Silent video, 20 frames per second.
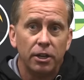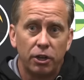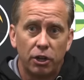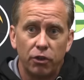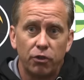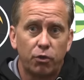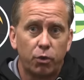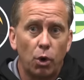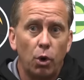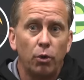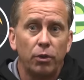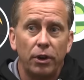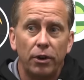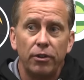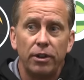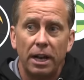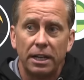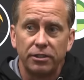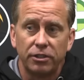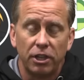controlled their
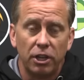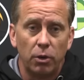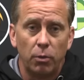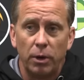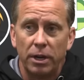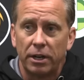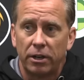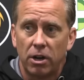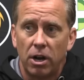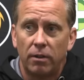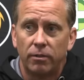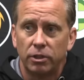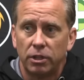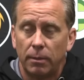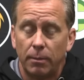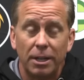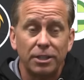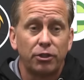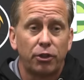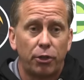destiny to win a conference
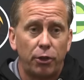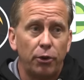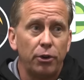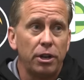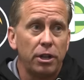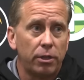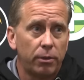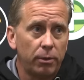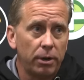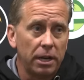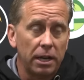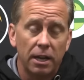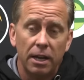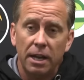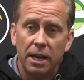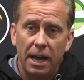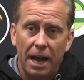championship. That's 33.